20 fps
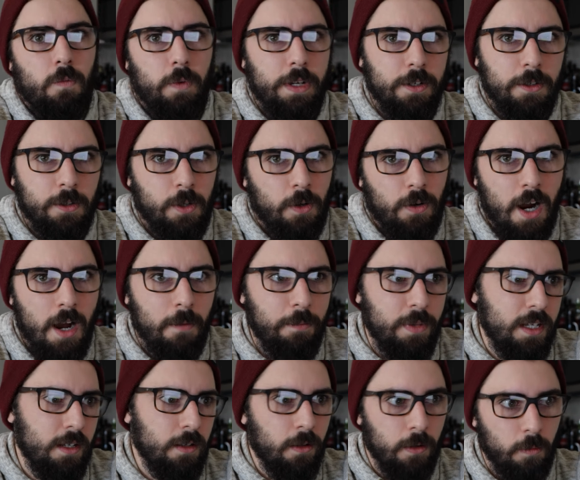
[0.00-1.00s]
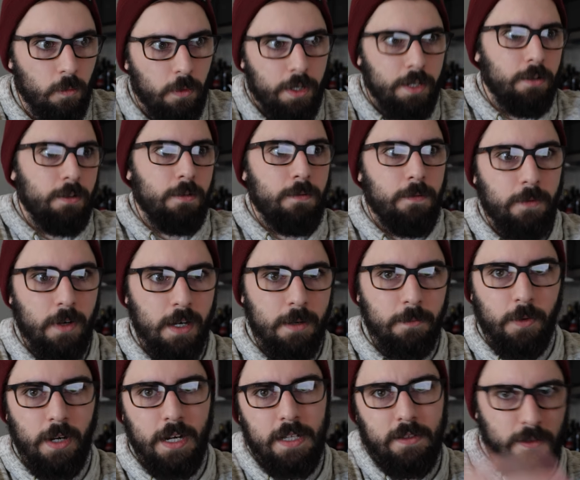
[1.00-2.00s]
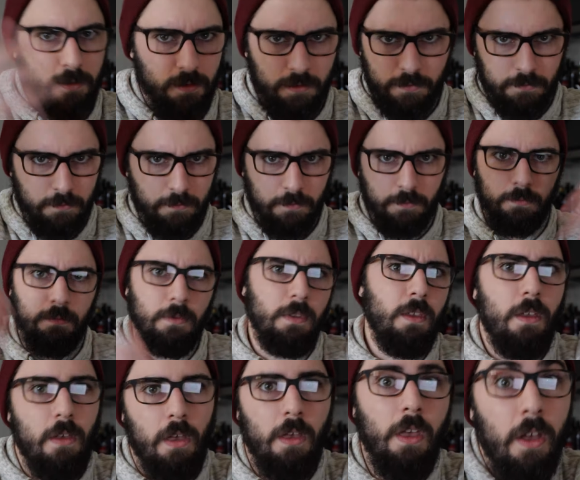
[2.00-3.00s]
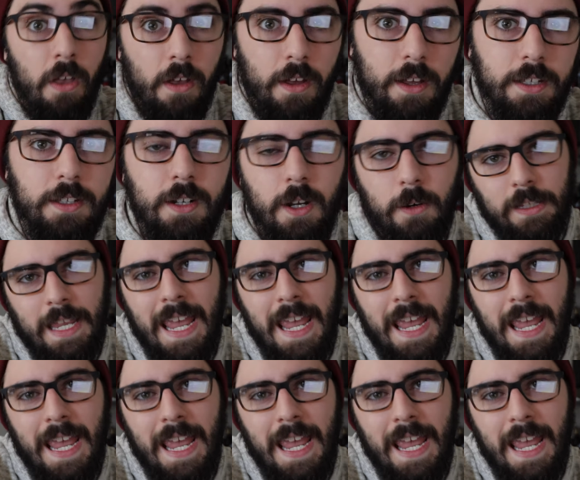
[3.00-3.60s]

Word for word: weird cropping or weird frame rates or, you know,